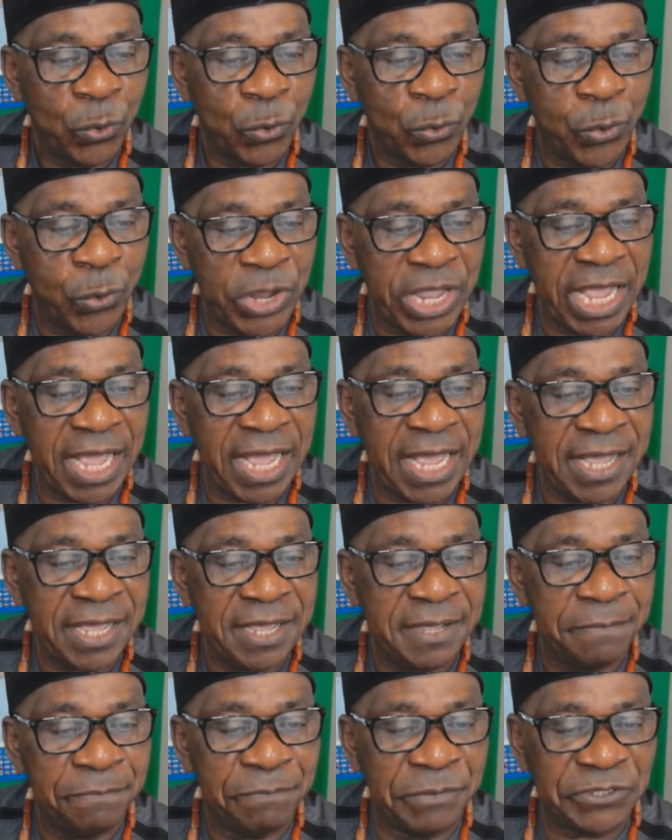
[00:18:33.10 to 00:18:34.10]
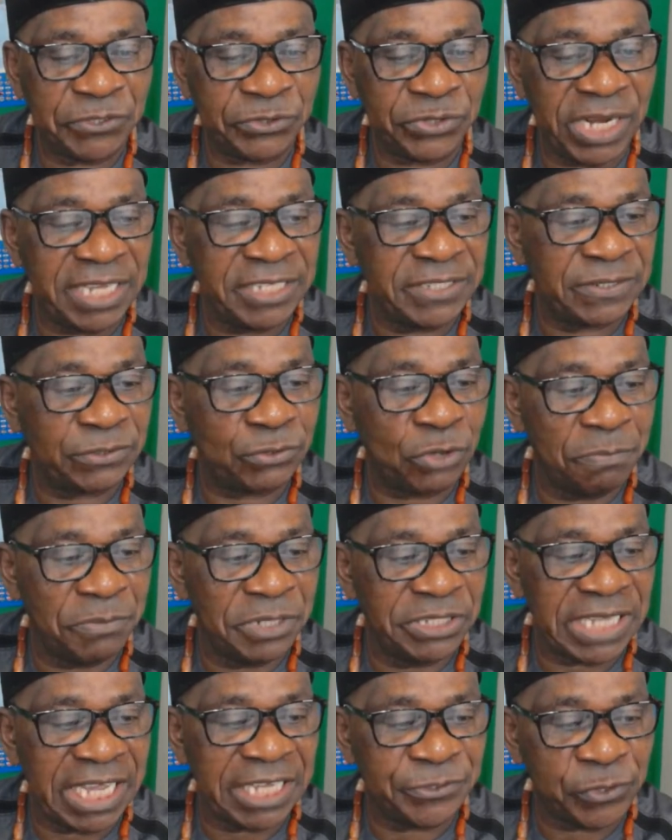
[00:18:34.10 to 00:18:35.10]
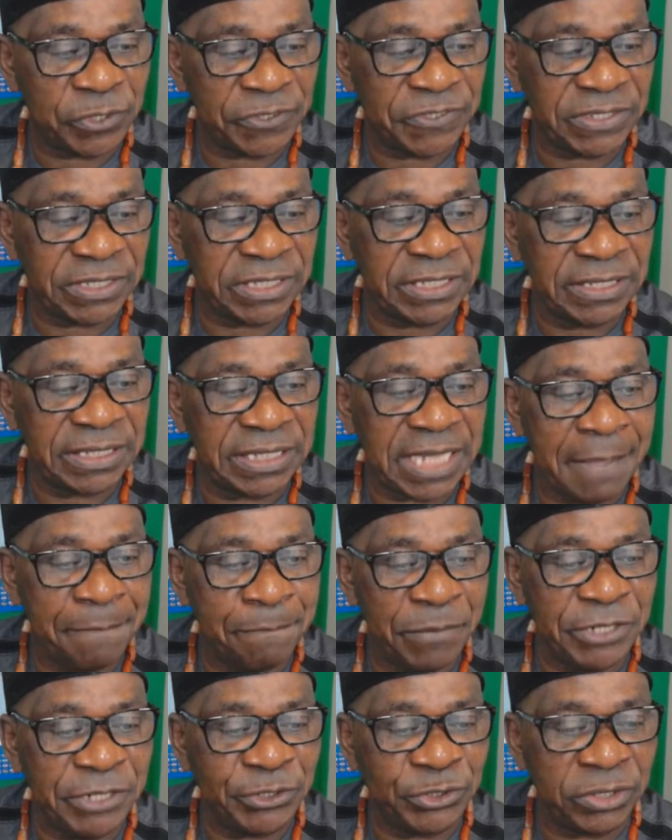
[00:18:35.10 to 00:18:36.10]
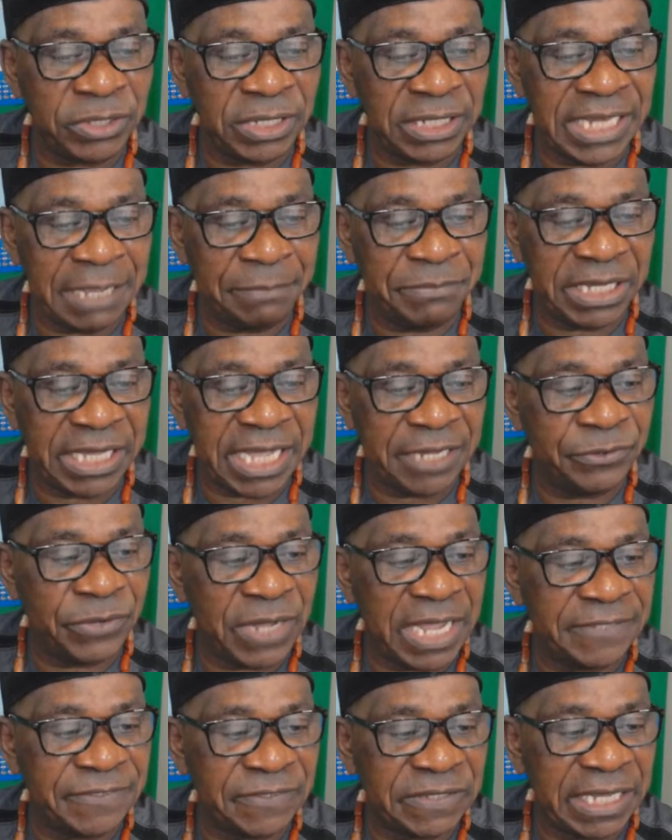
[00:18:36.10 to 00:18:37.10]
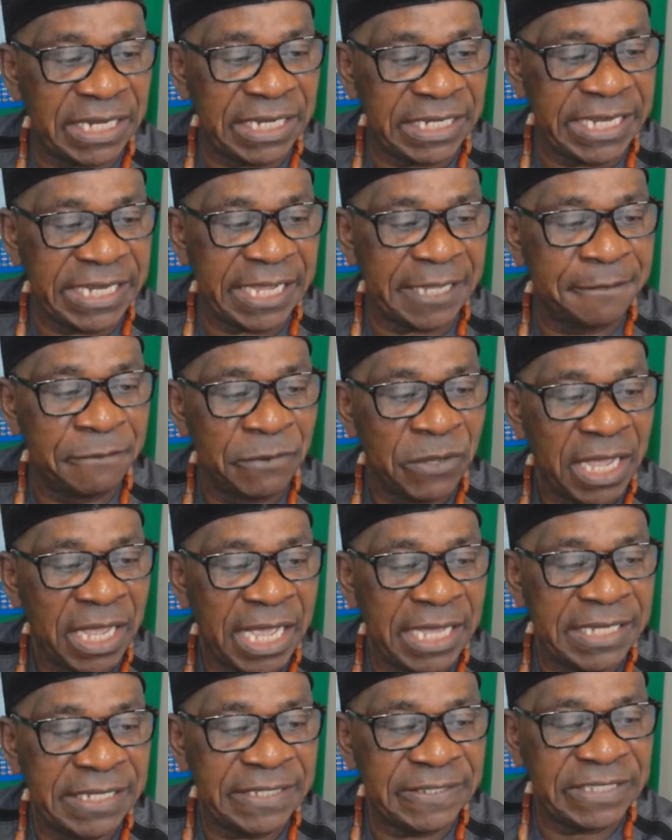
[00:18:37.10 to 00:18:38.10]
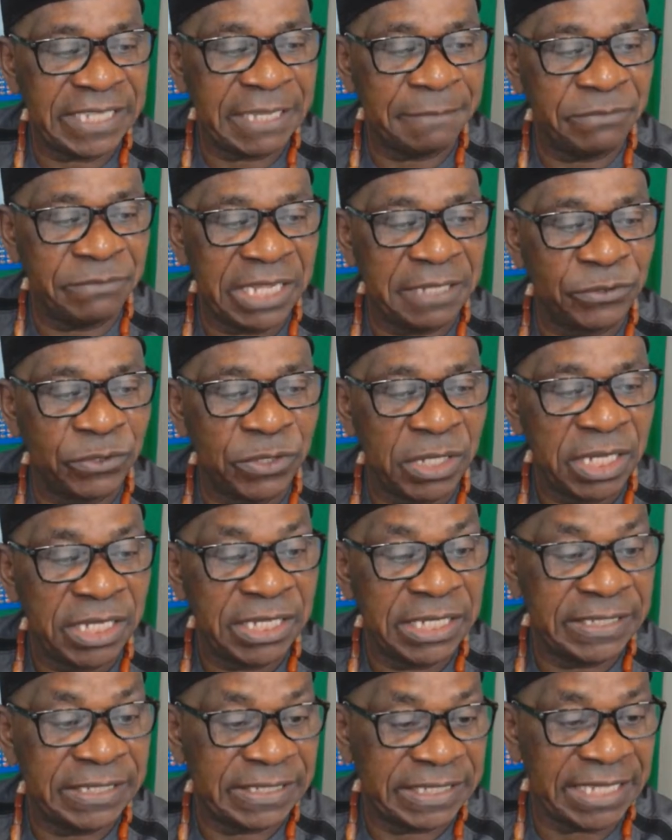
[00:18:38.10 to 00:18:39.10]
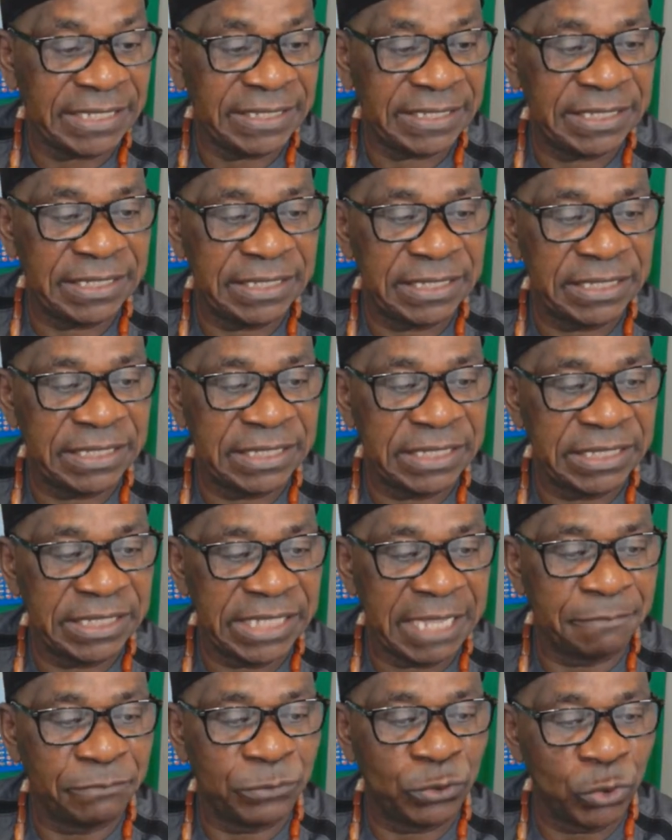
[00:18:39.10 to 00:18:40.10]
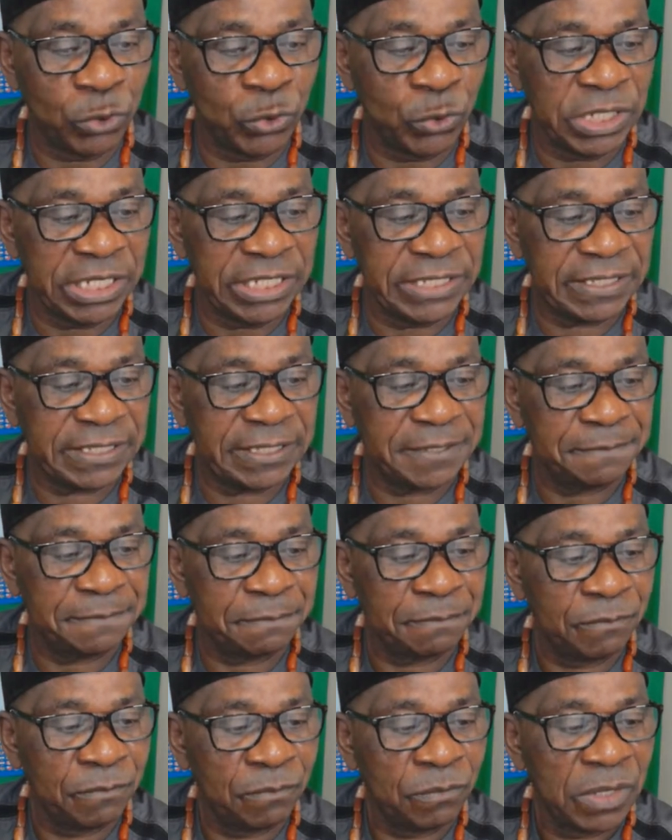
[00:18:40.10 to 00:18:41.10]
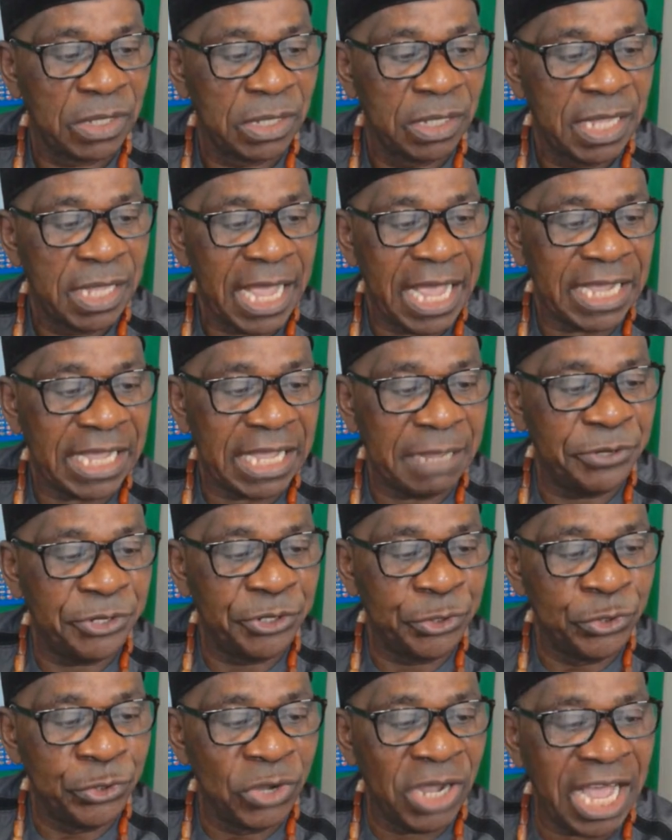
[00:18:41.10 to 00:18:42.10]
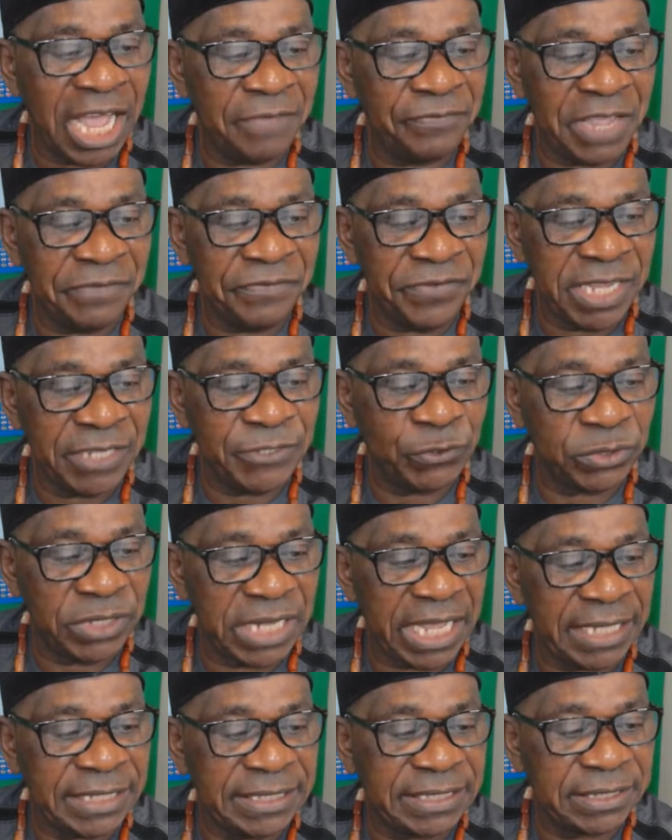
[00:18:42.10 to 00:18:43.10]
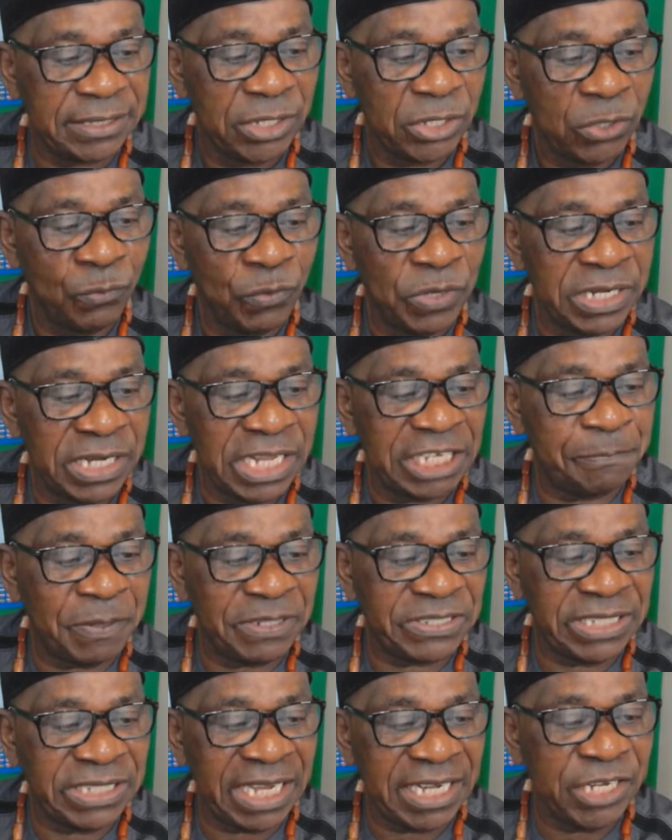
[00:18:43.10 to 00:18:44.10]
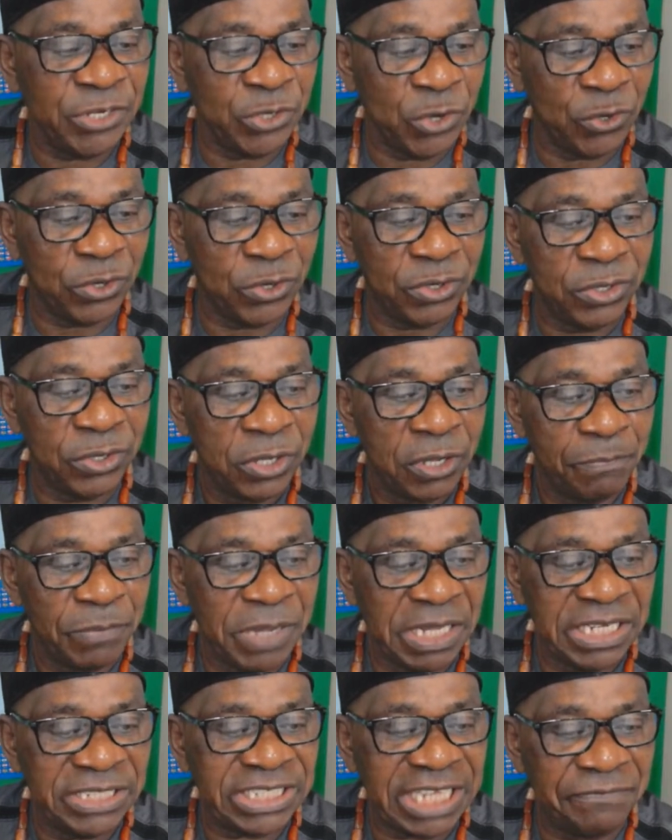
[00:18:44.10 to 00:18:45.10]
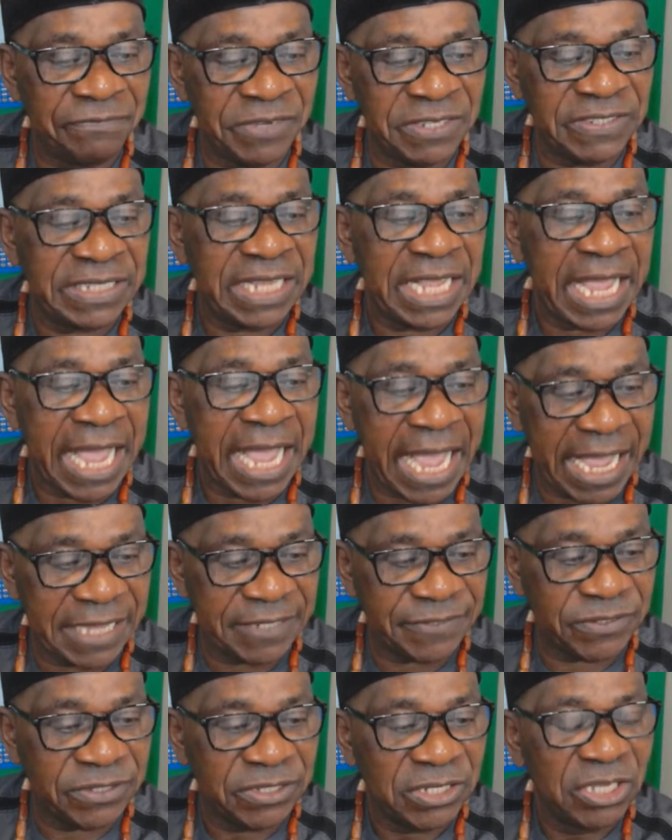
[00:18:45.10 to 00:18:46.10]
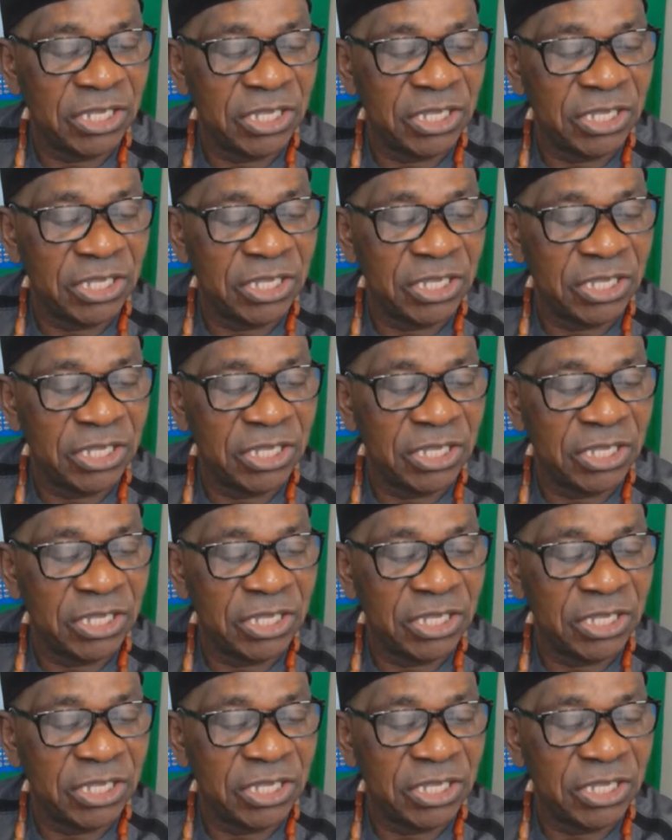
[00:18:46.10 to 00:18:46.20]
where miscreants commit atrocities and mention Nnamdi Kanu as their leader, and he sent them to do it. Agabi, do you have evidence to that? Witness, personally, no, but the service has.